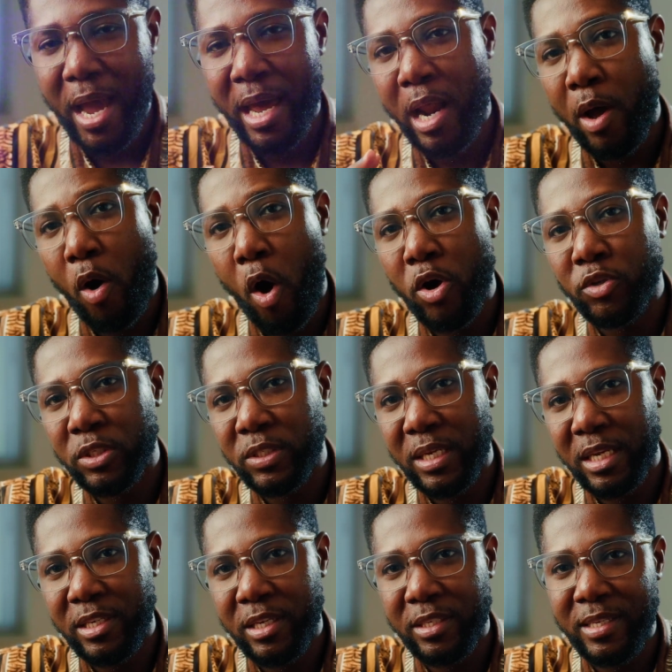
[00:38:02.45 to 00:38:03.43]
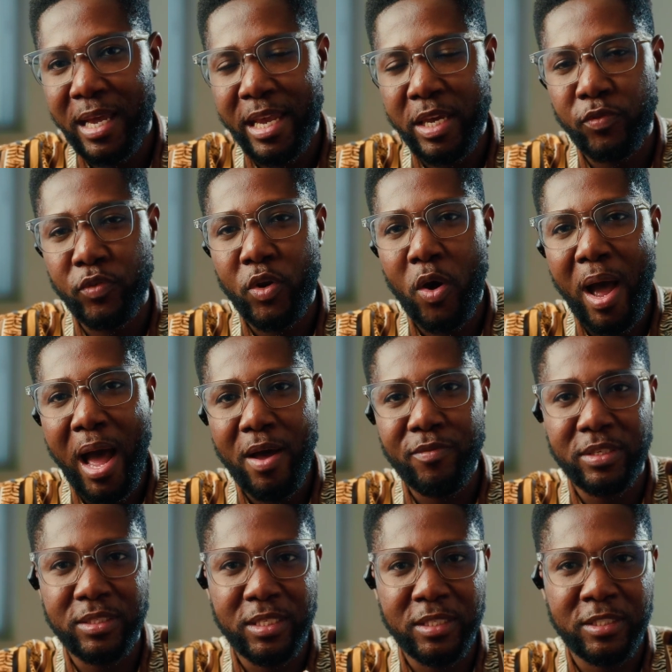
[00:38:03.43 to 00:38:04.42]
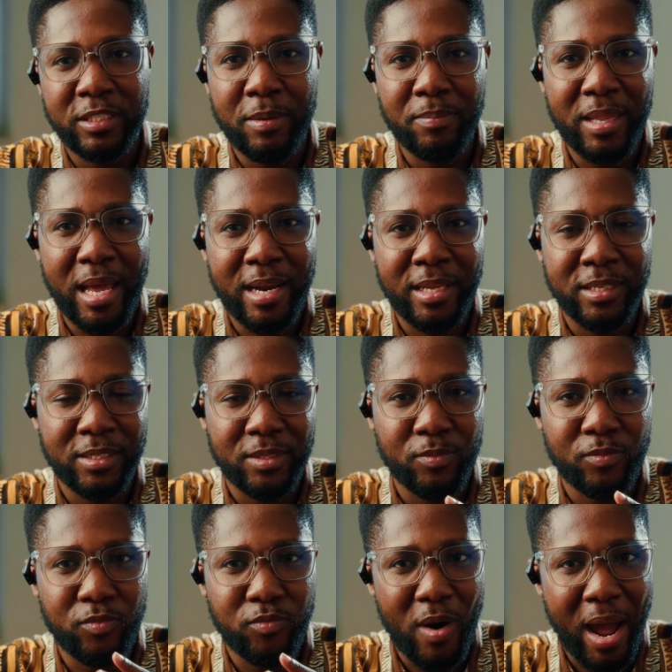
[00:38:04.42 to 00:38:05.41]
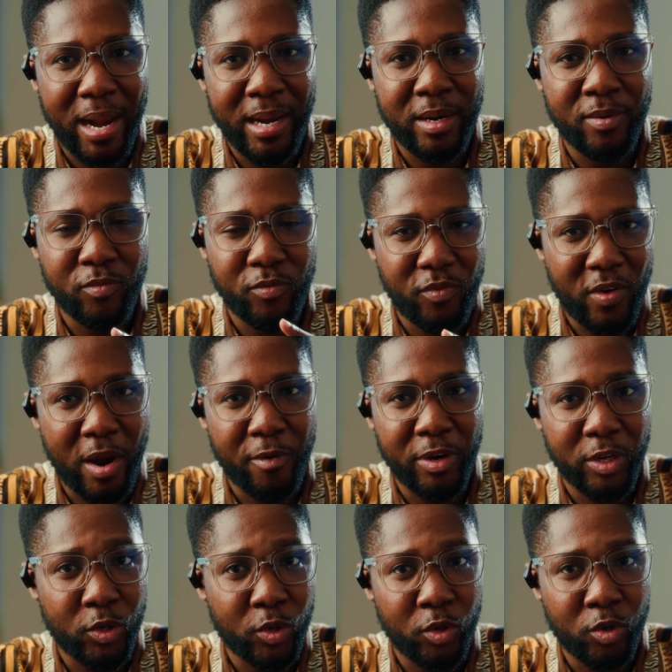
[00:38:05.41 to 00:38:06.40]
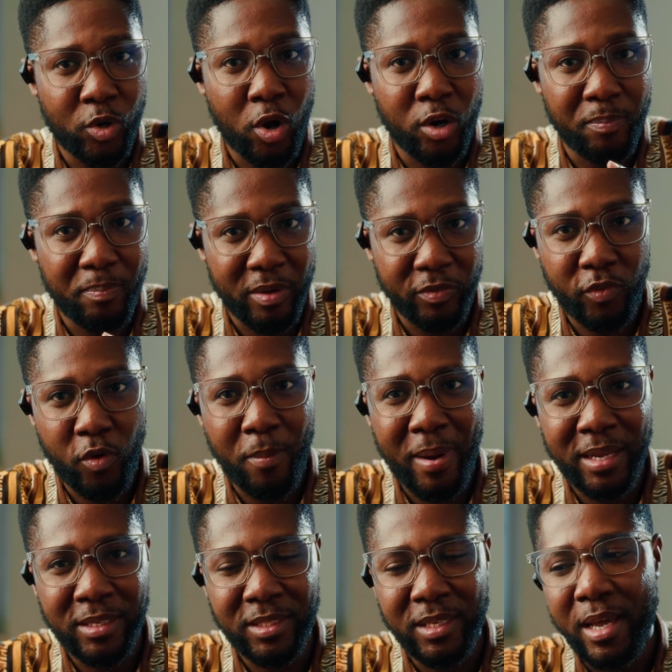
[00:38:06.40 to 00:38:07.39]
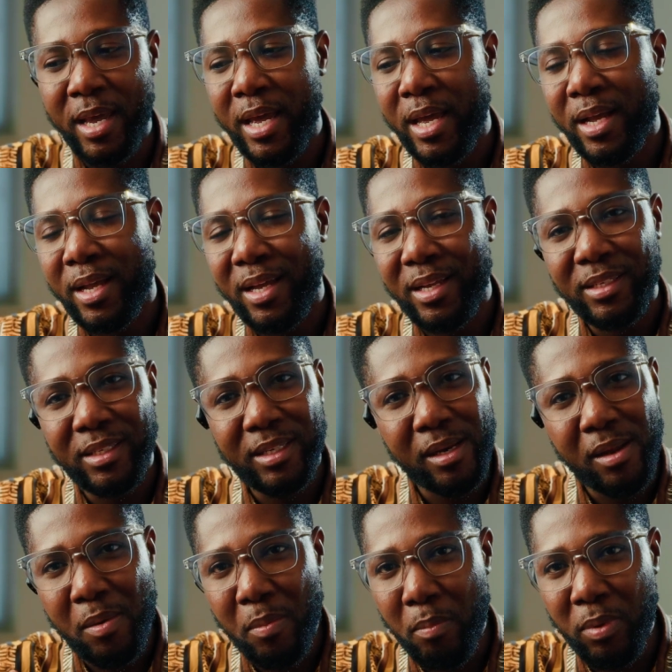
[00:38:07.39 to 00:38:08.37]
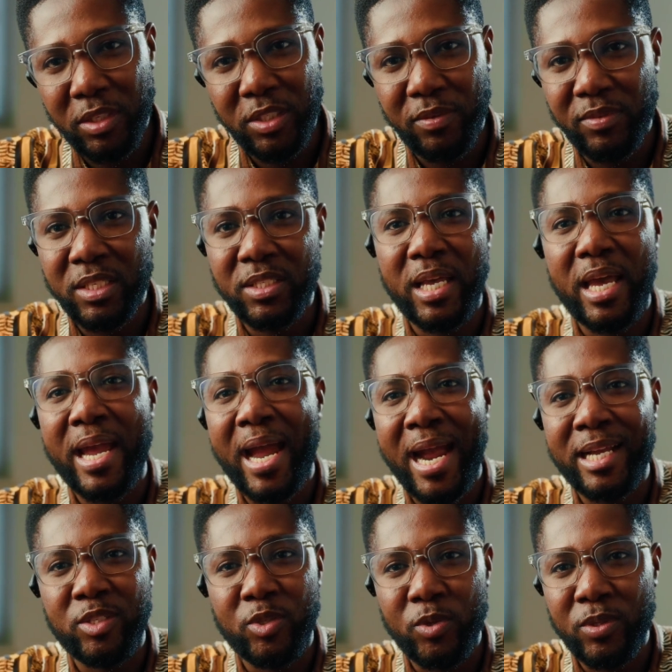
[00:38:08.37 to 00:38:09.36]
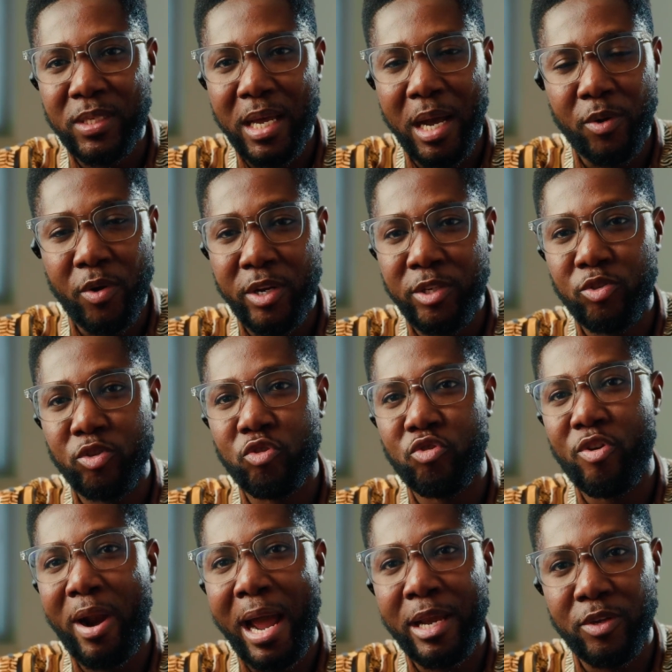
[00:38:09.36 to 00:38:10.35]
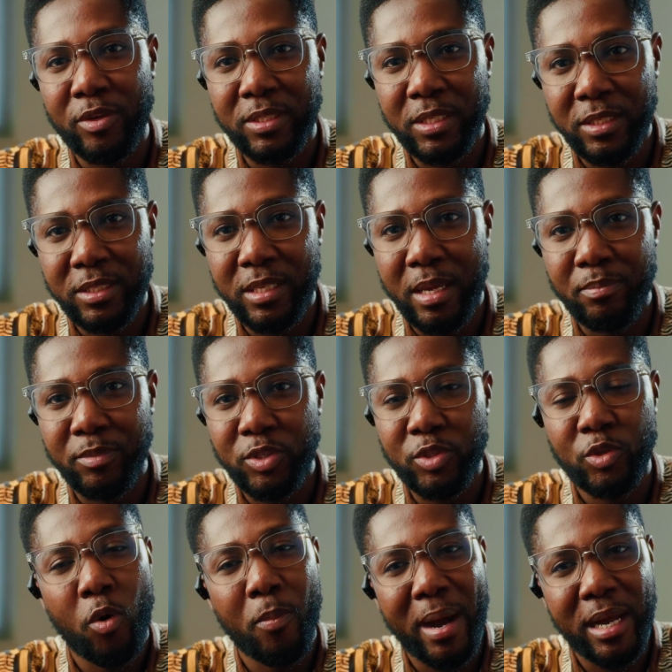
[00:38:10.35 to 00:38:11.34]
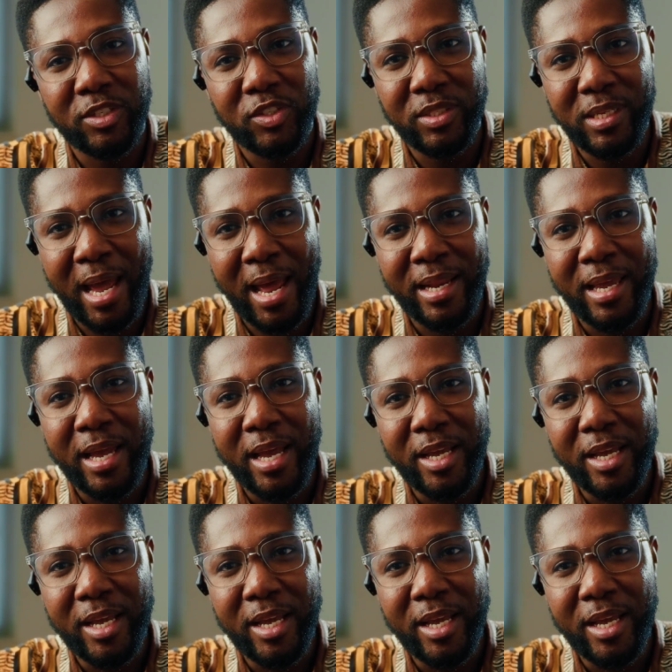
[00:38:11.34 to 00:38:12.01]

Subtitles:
And I'll also suggest that if you don't have a system that is running very good on performance, most of these AI tools are going to drag your system so much that